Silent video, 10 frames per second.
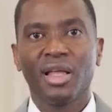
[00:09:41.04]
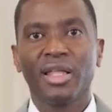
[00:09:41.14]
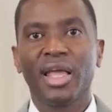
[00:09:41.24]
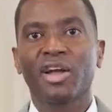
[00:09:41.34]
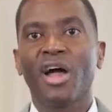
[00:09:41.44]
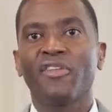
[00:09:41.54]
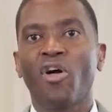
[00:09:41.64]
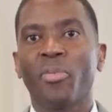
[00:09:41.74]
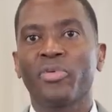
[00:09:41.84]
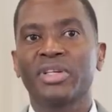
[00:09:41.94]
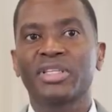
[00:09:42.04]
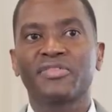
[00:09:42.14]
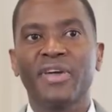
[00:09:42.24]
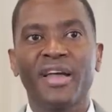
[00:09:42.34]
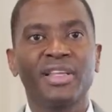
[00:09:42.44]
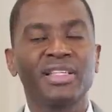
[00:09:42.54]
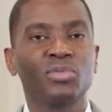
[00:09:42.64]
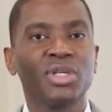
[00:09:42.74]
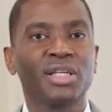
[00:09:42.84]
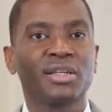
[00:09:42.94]
The aircraft operates 5 days a
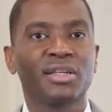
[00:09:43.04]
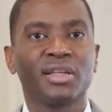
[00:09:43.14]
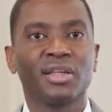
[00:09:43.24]
week,